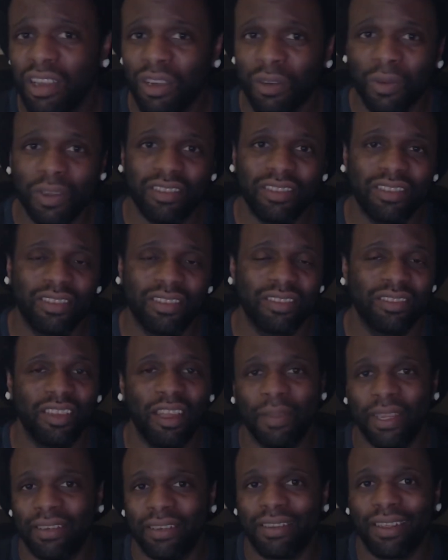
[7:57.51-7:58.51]
which,
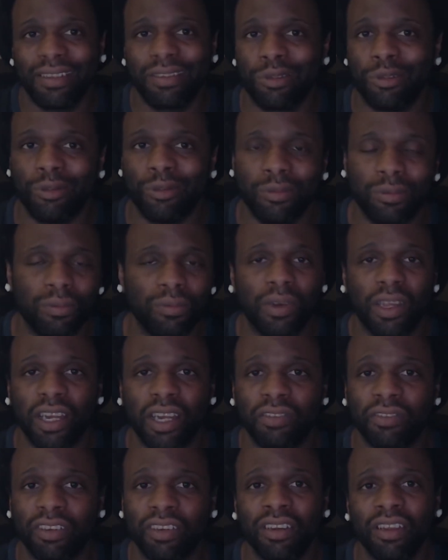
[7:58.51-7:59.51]
I mean, it's cool,
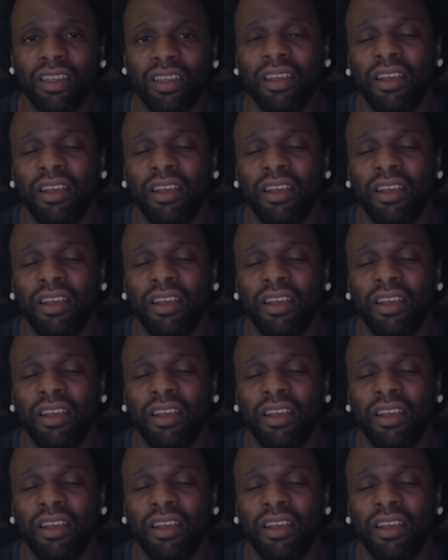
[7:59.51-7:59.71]
whatever.